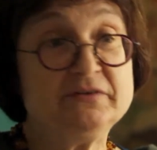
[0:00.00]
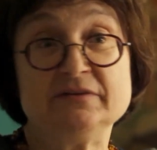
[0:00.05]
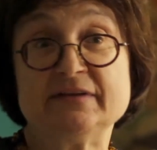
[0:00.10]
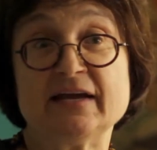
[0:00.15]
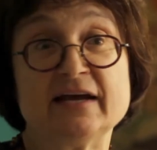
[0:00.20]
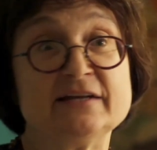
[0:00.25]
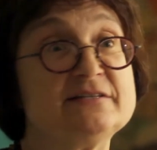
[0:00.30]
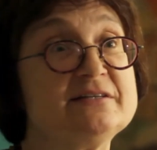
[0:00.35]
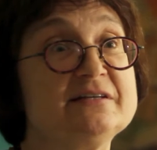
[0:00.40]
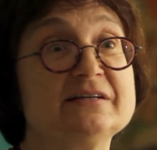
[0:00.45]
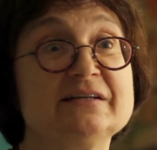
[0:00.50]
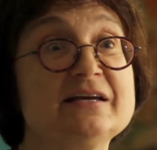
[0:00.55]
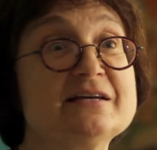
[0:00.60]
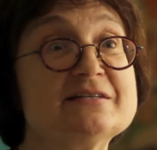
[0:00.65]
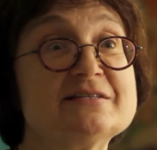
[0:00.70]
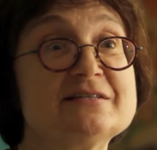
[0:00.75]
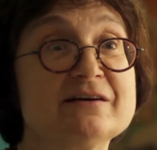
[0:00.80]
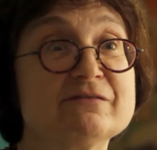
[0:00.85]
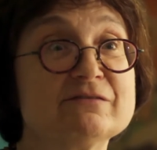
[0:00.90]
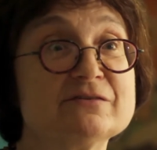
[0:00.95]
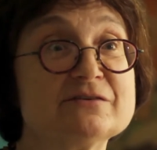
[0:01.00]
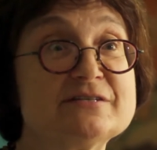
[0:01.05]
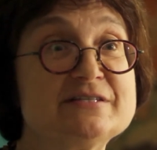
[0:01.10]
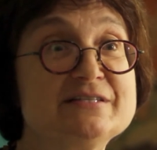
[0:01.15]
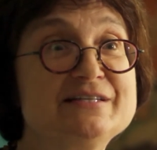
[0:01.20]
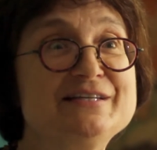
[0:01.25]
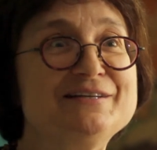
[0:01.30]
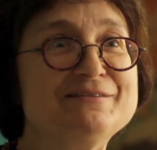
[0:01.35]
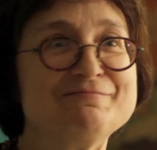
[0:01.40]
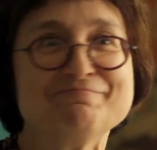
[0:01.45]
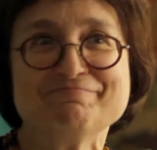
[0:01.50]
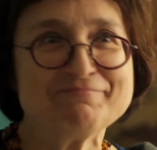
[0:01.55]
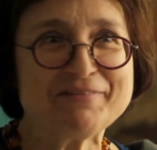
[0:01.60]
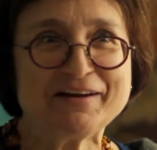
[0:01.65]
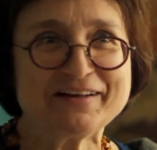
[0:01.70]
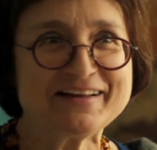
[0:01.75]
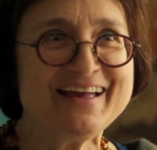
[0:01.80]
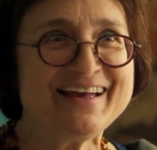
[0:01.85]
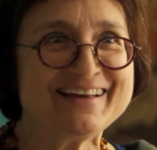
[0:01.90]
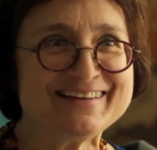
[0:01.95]
That DNA is never seen
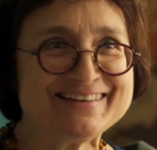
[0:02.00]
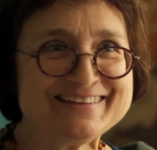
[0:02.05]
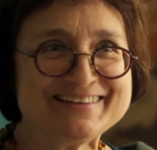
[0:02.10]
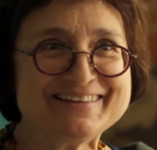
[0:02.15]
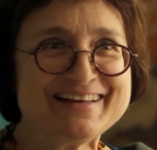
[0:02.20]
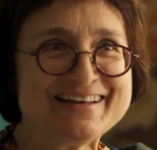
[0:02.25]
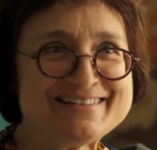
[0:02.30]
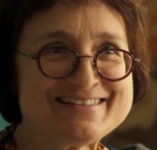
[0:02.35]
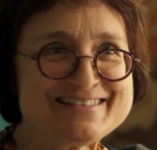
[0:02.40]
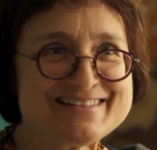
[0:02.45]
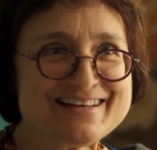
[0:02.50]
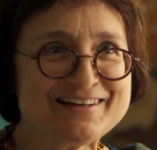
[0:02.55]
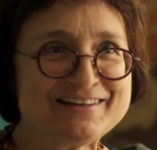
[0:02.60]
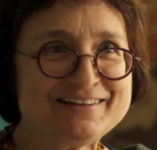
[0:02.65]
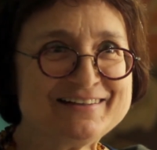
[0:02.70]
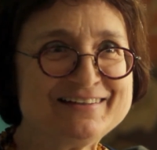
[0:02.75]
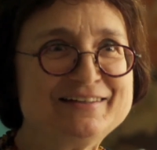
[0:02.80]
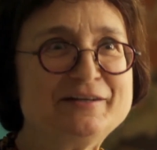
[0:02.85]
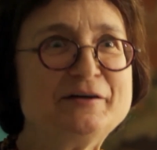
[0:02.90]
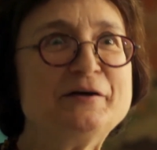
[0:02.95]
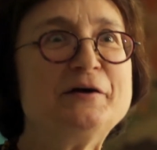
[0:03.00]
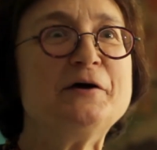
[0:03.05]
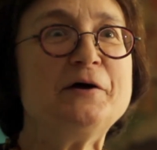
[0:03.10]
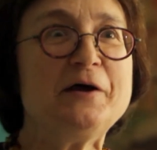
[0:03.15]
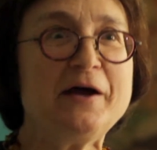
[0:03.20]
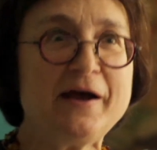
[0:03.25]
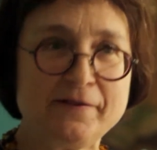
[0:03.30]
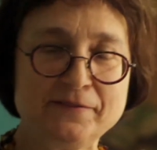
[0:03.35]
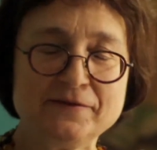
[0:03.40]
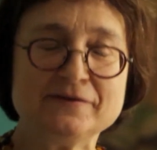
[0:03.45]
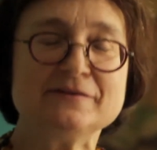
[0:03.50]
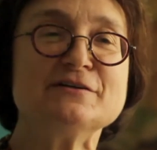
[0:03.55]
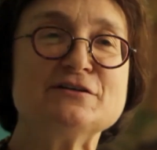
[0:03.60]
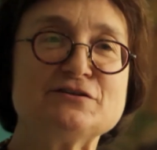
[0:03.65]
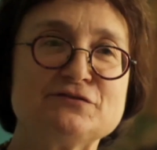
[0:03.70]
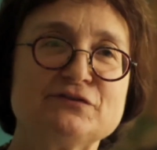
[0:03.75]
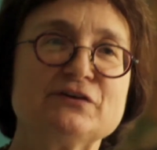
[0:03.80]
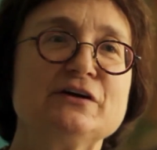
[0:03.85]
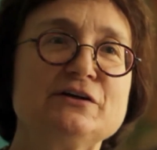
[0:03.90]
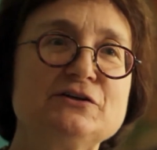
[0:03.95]
again in that cell. And then
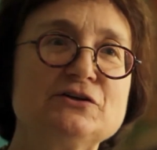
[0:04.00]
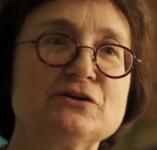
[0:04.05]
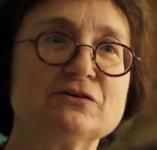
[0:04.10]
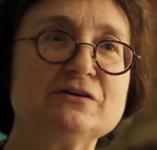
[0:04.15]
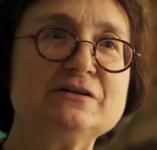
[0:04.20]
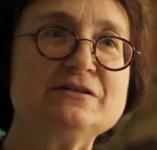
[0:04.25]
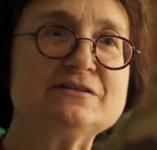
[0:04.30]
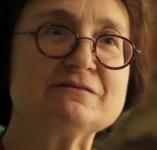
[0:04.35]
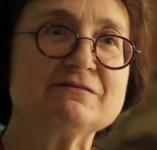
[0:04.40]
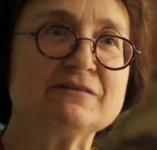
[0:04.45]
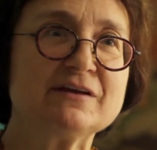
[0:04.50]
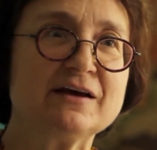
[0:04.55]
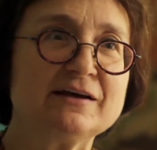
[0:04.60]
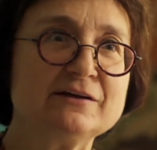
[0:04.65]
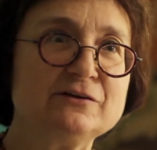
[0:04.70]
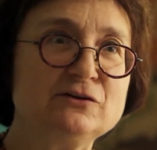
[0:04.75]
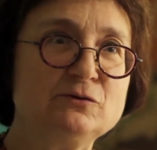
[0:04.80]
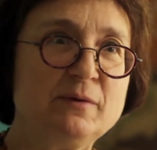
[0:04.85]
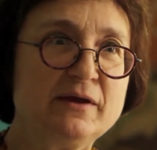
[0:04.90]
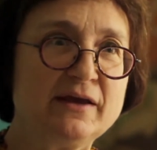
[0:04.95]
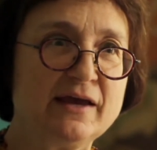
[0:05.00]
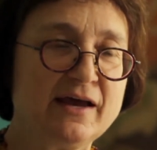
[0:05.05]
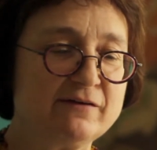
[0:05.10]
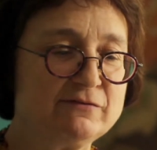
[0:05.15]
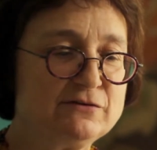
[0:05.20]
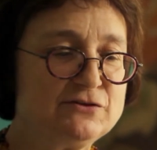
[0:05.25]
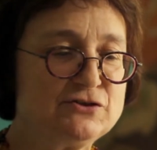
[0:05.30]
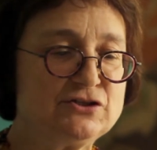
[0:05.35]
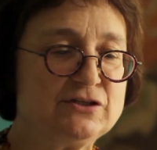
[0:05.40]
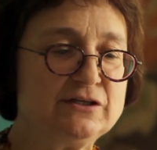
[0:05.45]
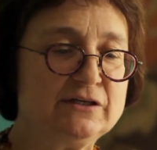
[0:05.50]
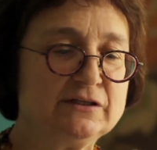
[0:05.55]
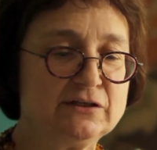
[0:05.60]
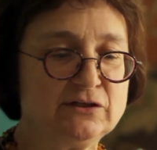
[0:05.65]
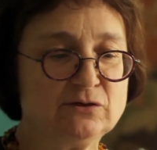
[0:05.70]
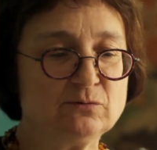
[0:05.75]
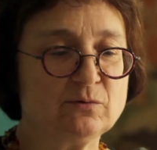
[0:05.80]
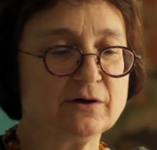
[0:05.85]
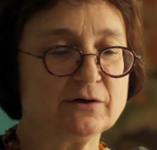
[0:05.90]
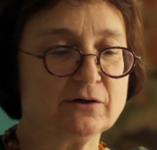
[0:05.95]
there's varying degrees of that. You may have a gene that
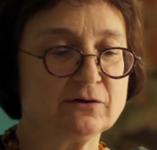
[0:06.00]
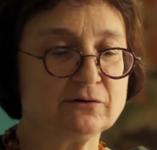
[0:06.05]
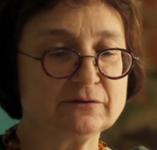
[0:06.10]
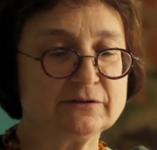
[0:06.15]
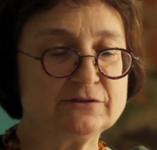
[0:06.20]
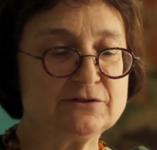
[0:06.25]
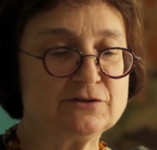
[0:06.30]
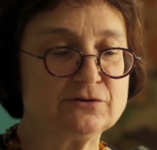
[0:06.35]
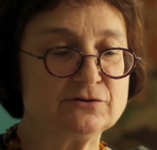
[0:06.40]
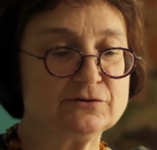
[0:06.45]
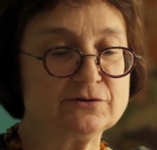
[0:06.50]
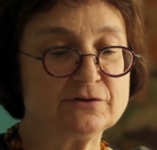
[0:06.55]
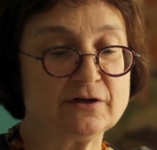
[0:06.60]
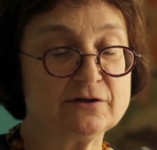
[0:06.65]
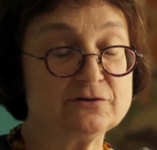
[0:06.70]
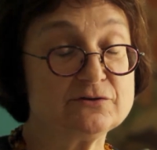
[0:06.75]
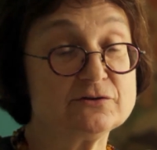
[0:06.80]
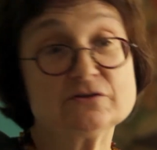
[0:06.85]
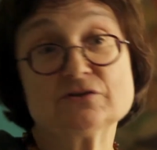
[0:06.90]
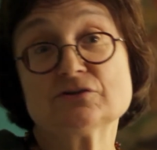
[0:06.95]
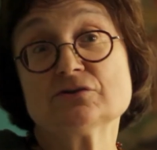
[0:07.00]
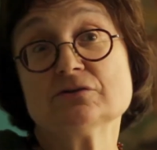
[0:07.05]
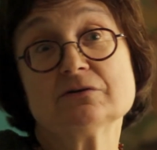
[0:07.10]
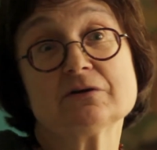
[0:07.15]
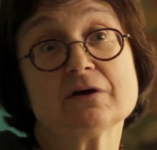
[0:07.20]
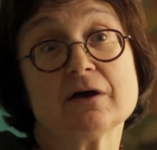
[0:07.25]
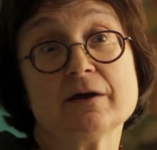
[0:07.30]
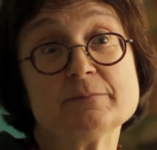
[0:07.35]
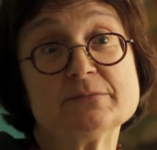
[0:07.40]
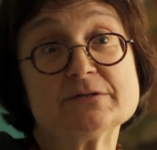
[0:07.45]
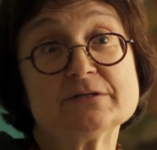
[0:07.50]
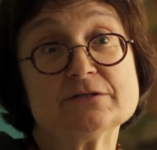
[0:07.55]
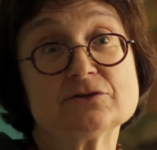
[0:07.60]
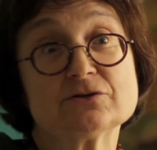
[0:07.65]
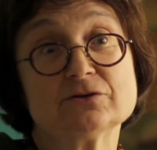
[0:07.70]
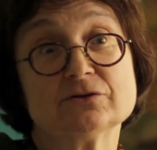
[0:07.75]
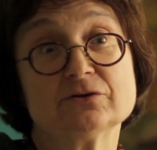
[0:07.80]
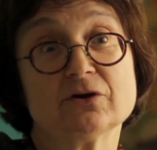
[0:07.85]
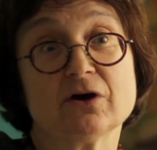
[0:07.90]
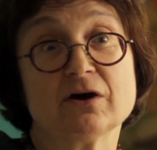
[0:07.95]
you want only turned on during certain times and
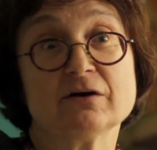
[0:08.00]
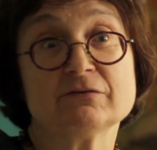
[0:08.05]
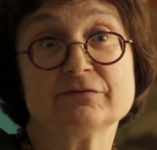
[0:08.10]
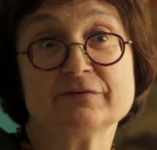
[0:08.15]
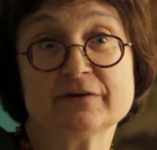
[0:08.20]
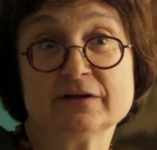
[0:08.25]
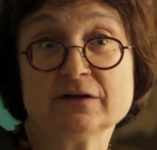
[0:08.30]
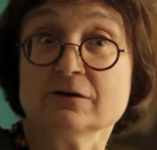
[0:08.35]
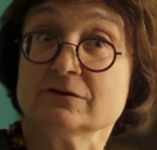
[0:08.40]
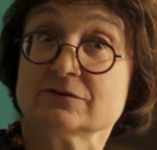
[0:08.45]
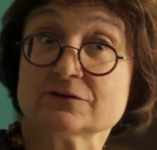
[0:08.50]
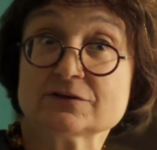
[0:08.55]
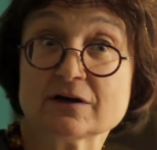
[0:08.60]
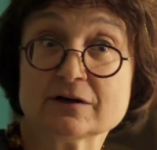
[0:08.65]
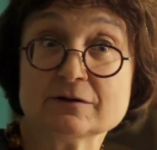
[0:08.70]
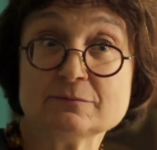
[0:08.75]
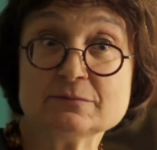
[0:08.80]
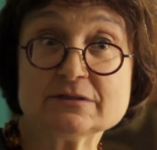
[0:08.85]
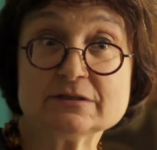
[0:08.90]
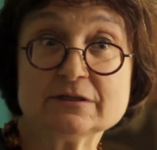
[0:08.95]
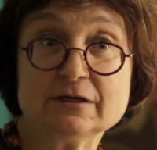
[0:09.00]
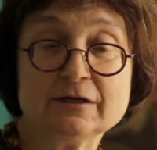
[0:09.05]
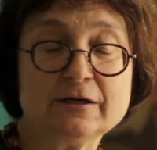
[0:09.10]
turned off at other times.